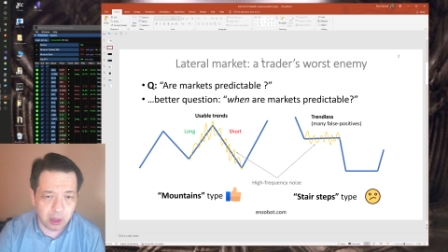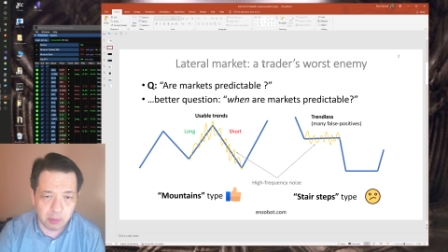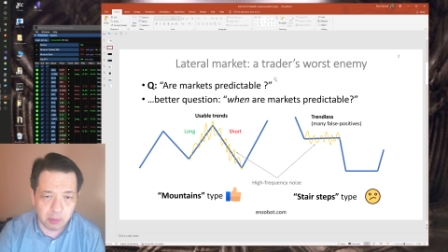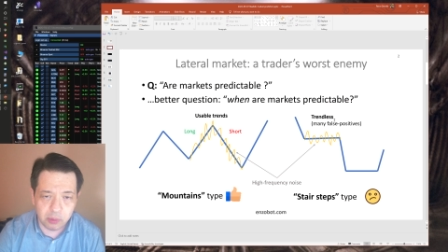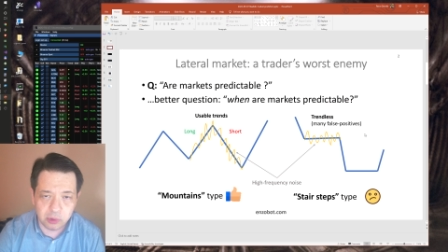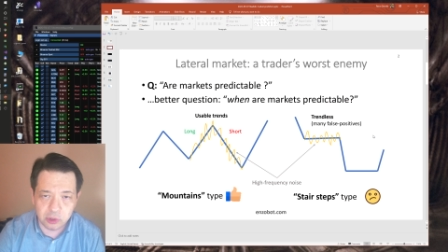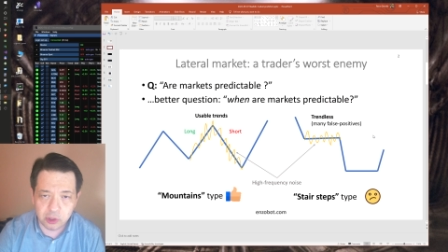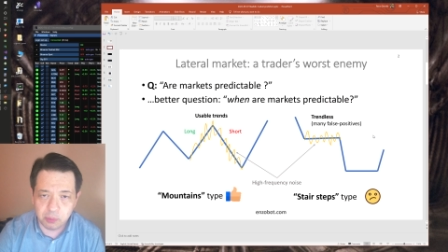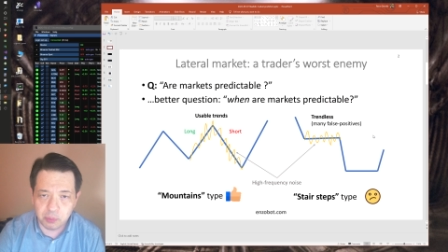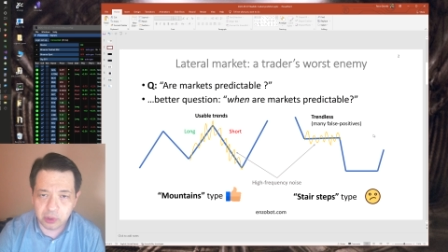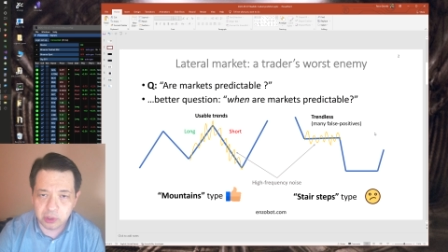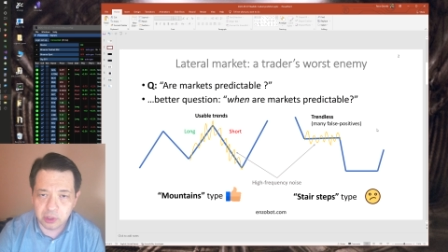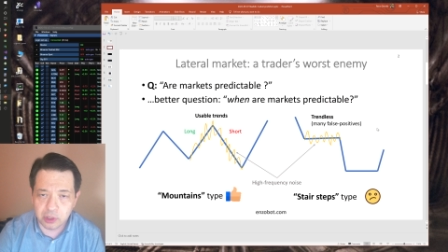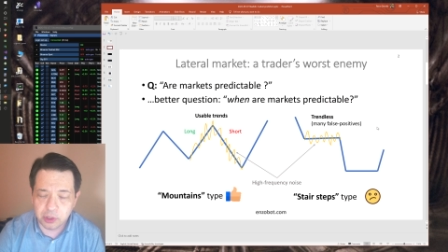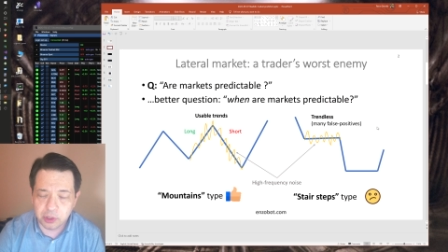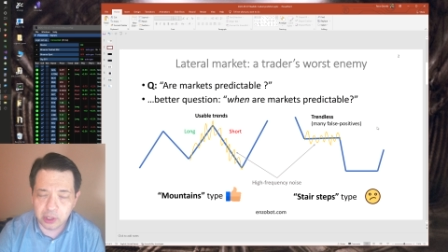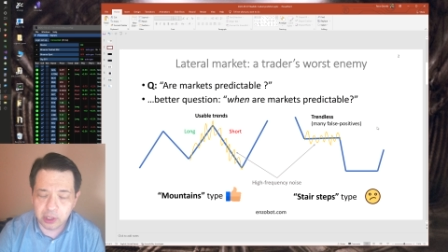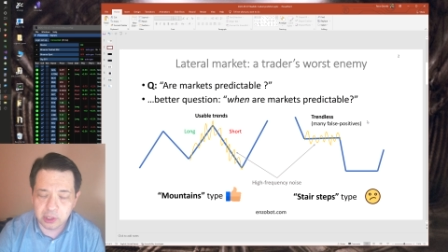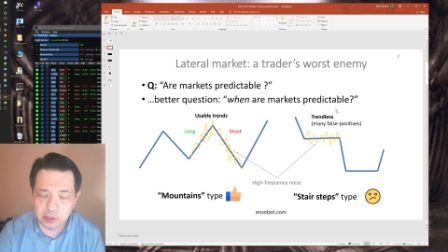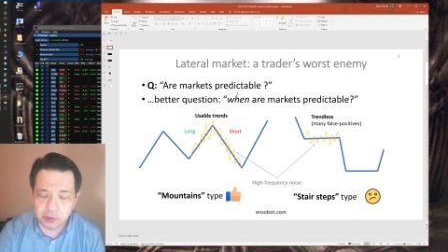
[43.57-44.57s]
most important
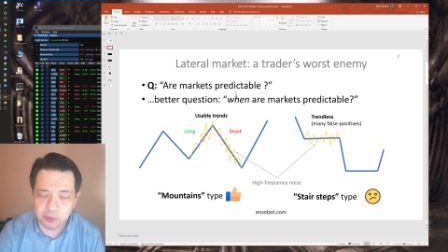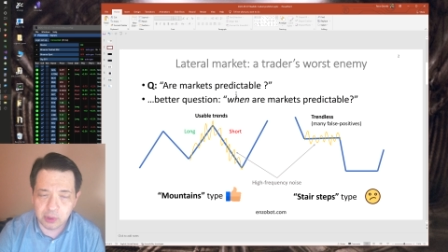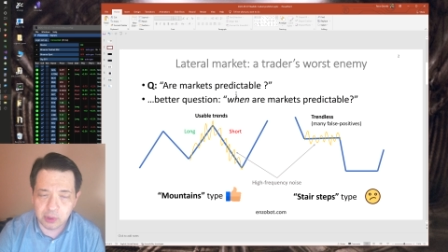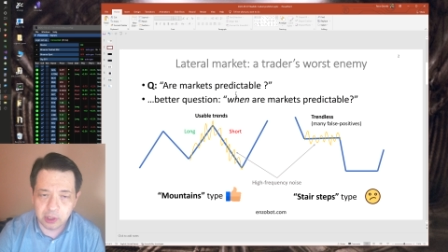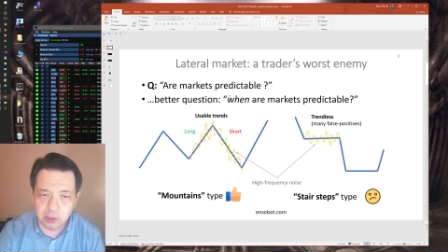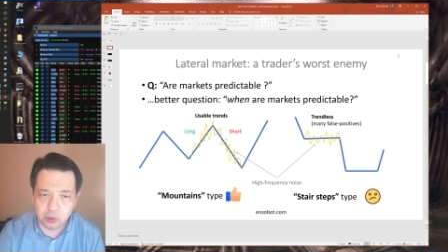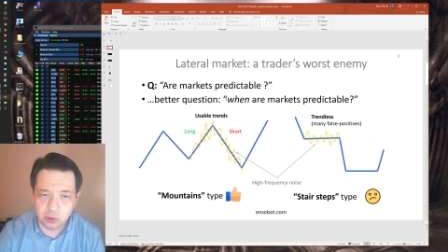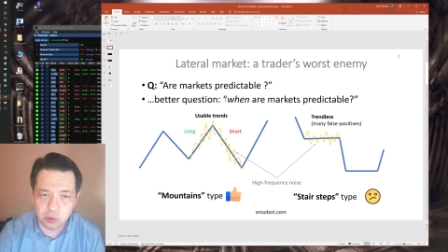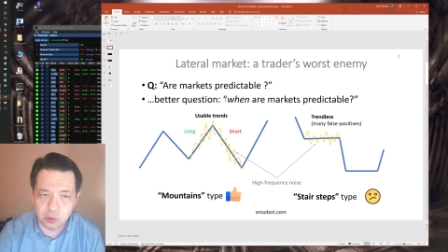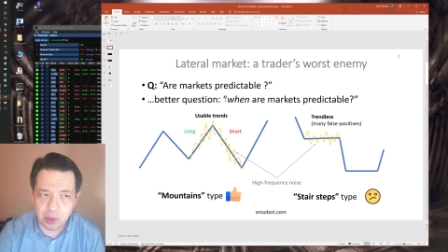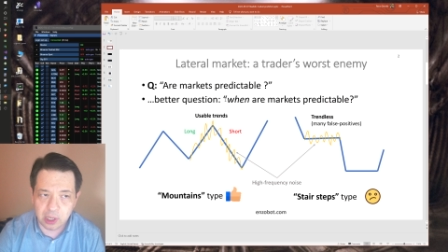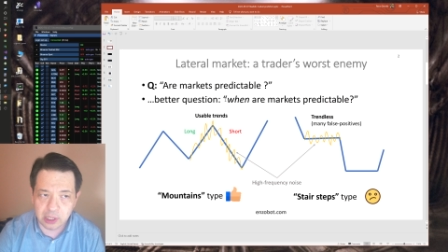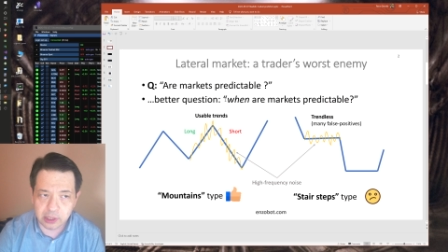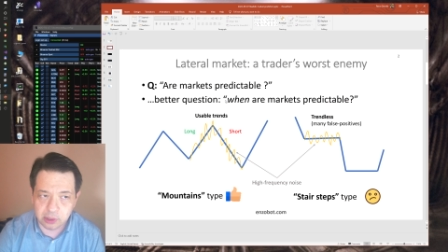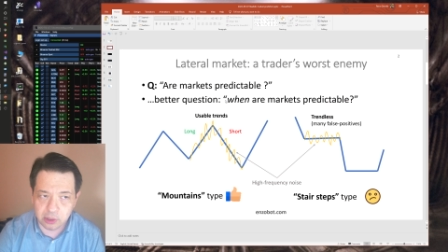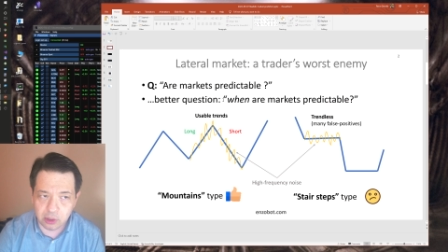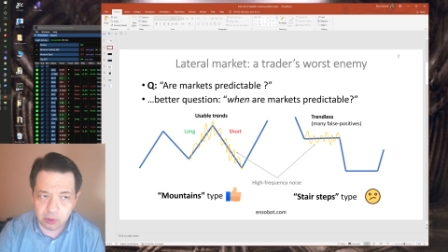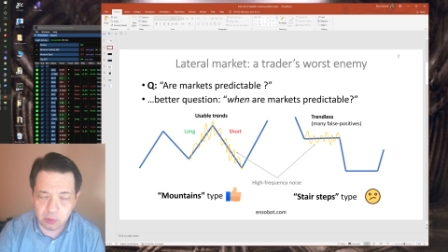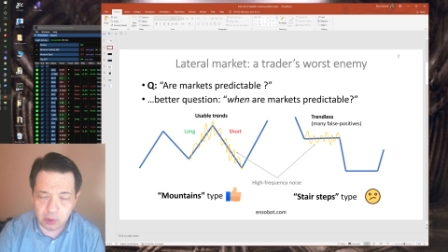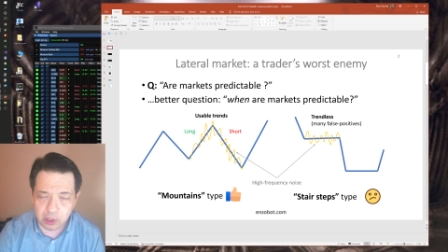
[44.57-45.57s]
thing is really to ask
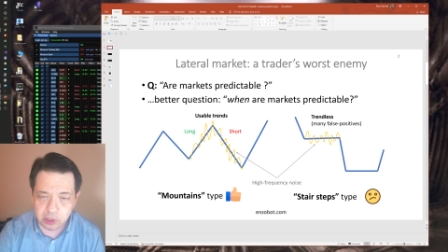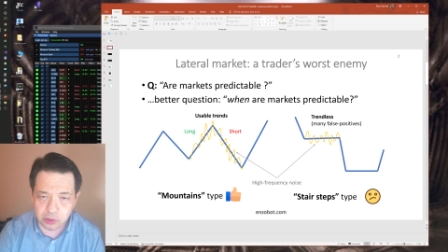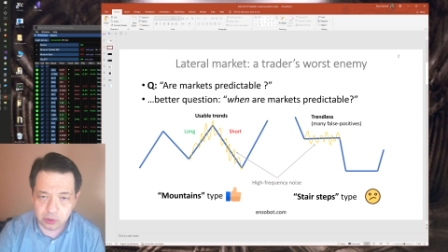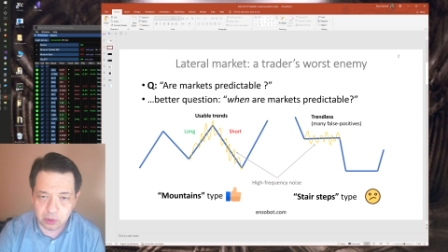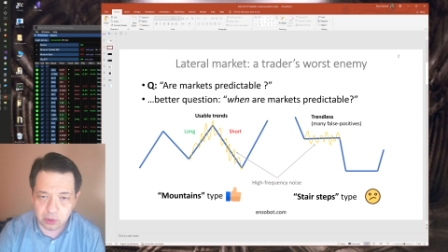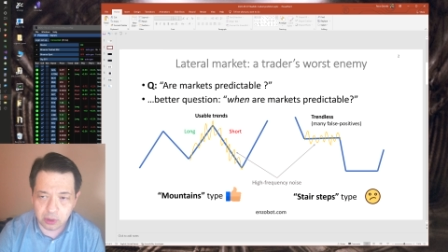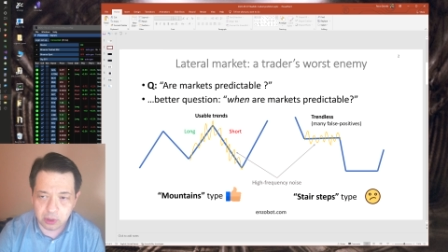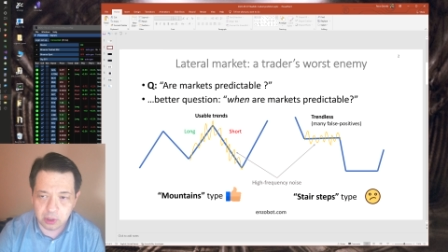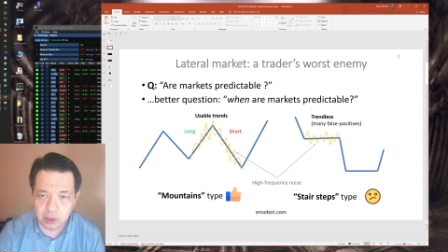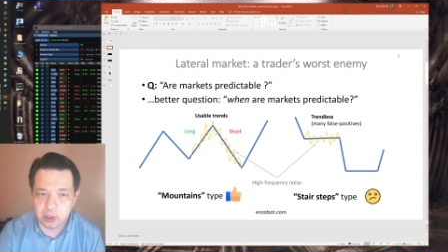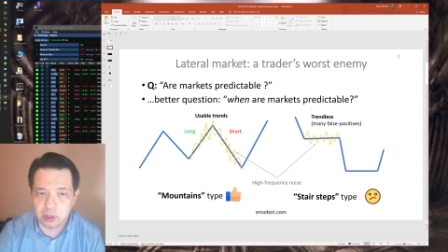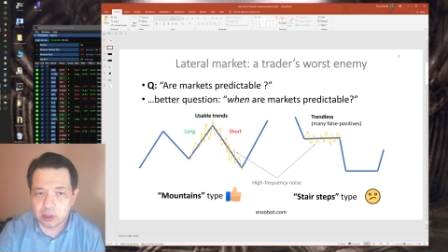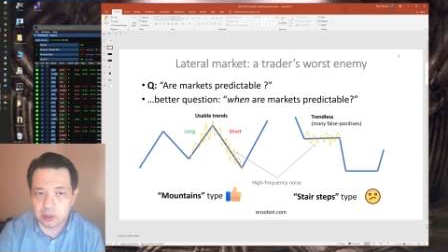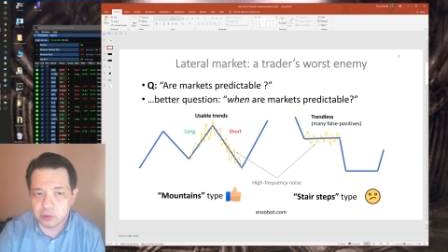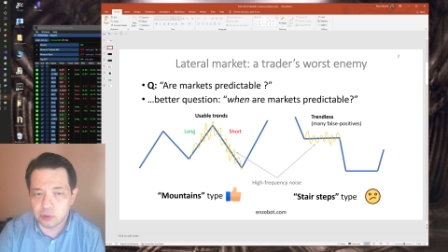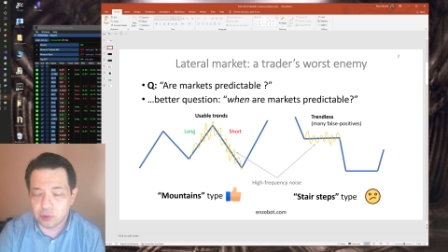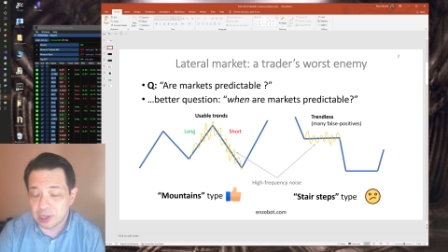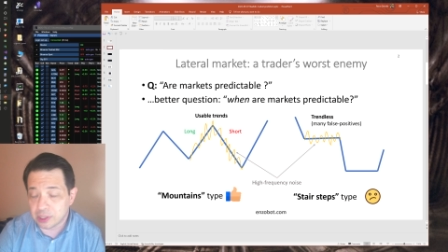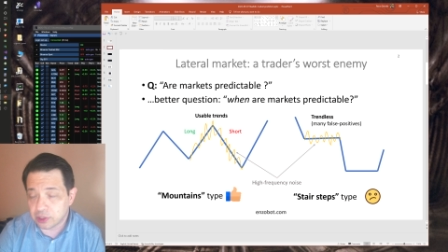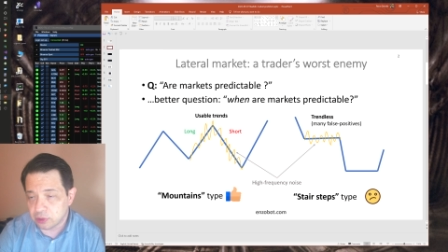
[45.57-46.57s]
the question,
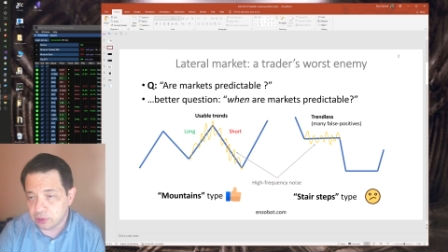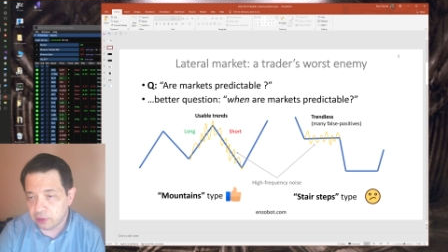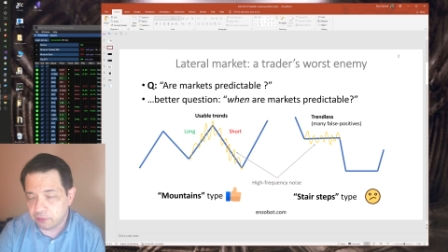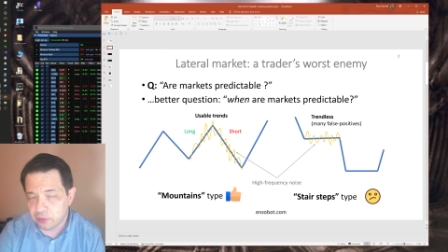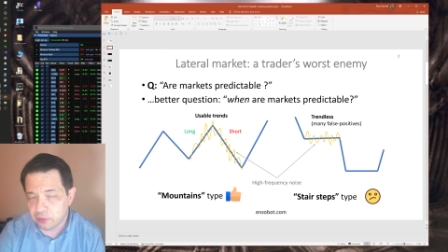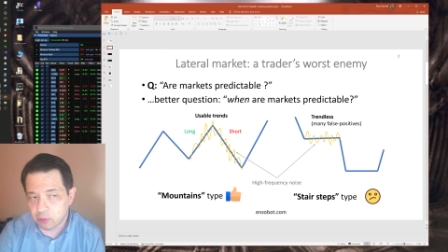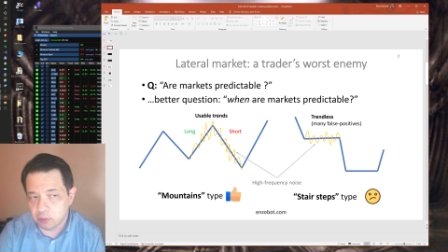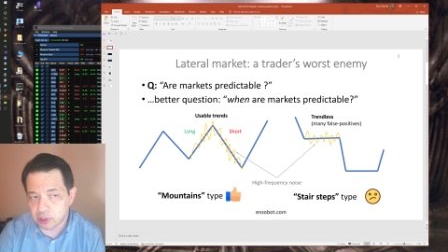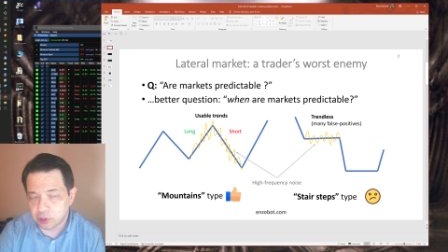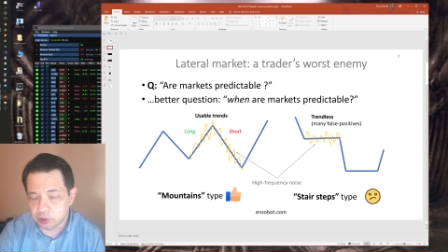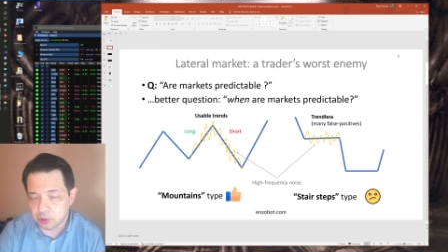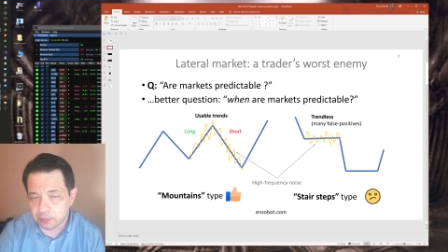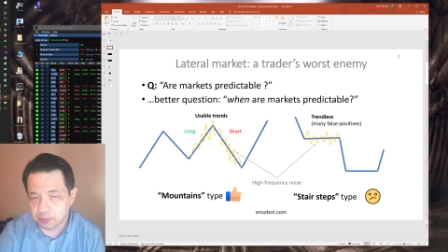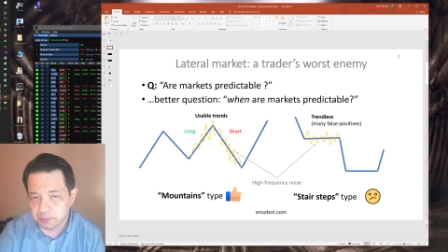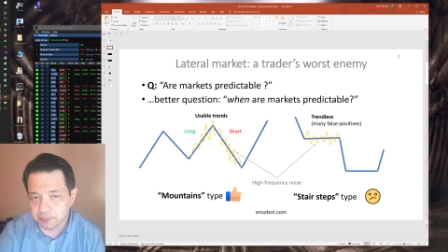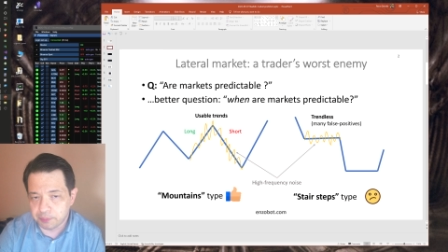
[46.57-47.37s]
to ask a different question.